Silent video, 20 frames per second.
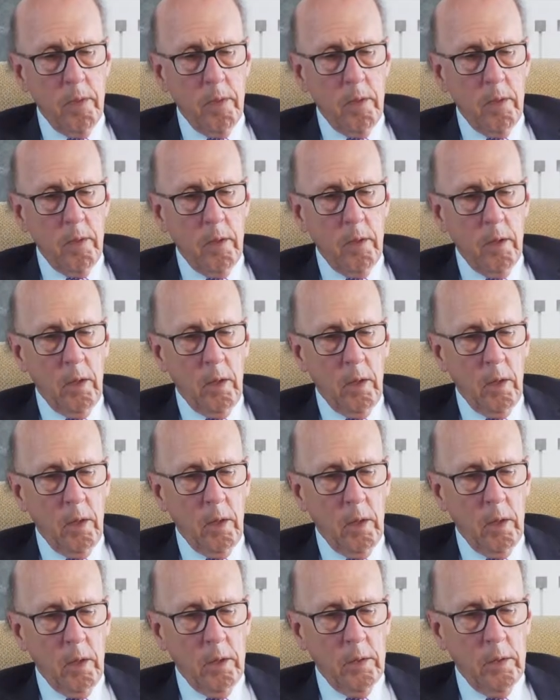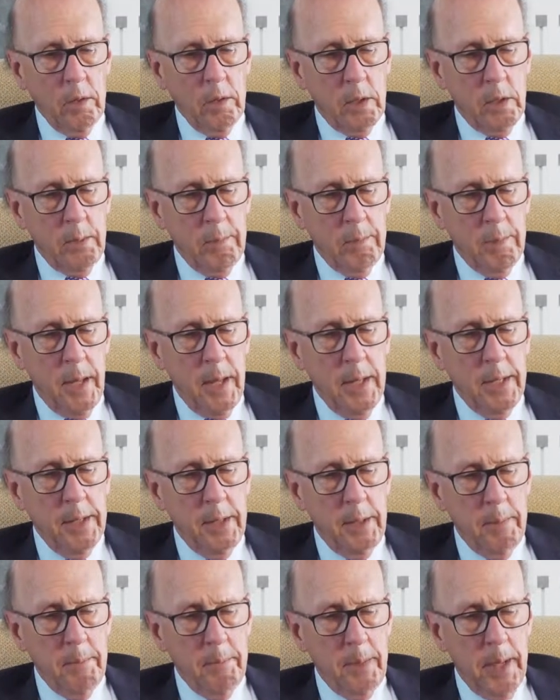the combined
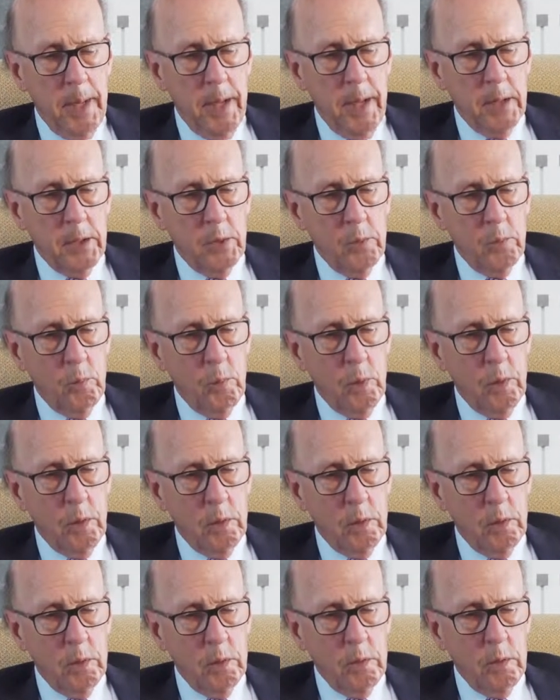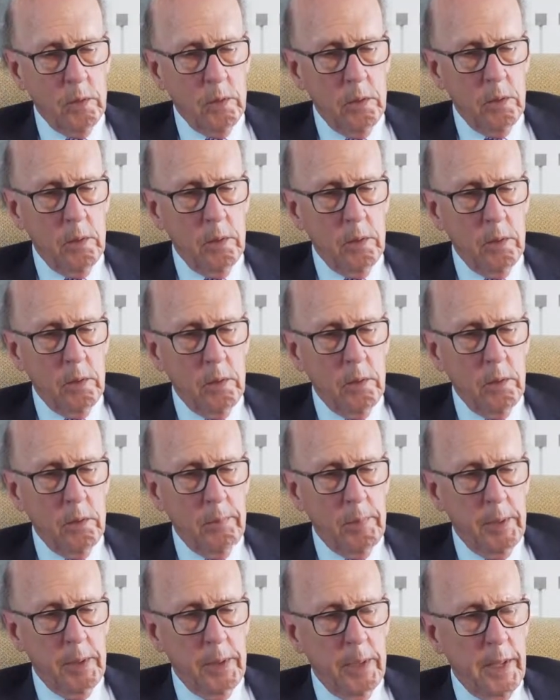impact will be
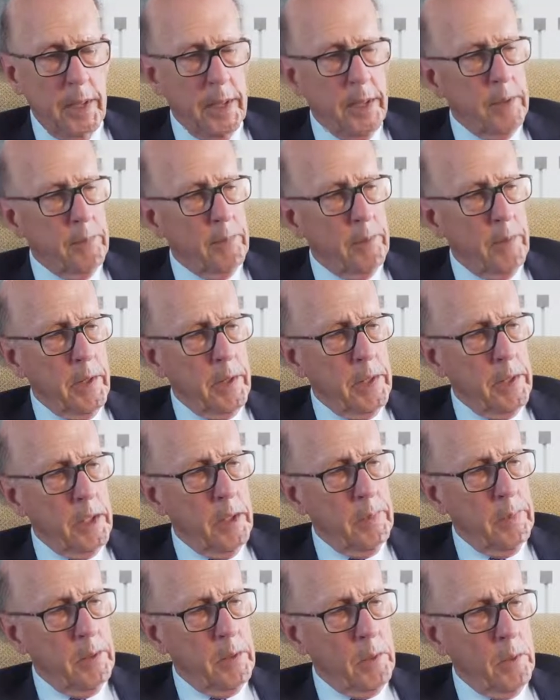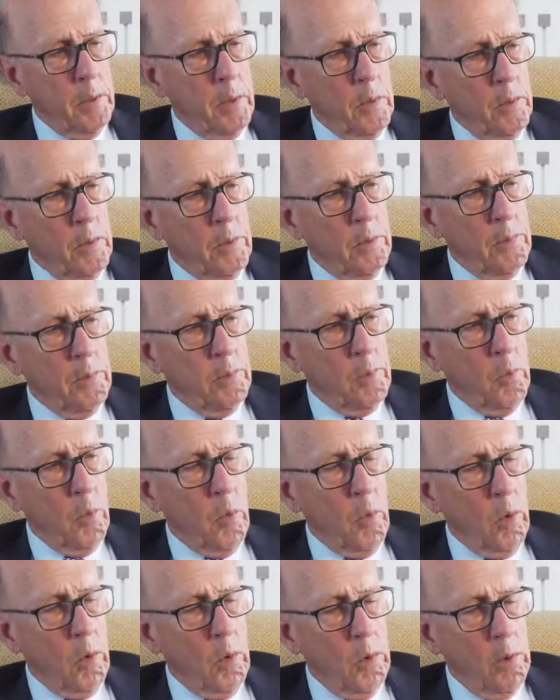negative for economic growth
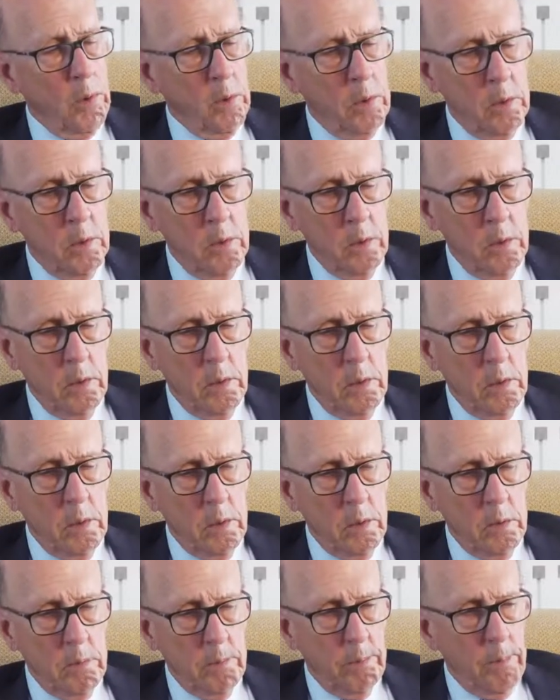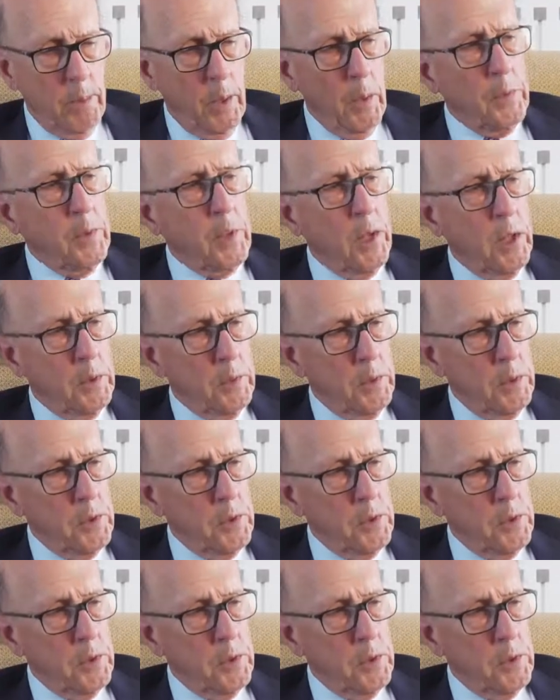for both countries